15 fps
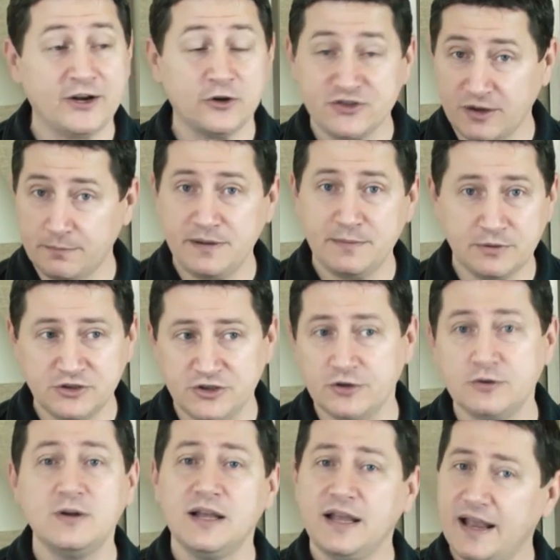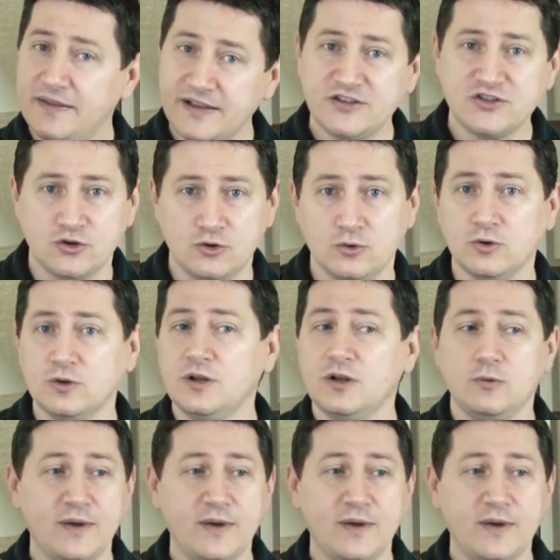I know some people do, and that's cool.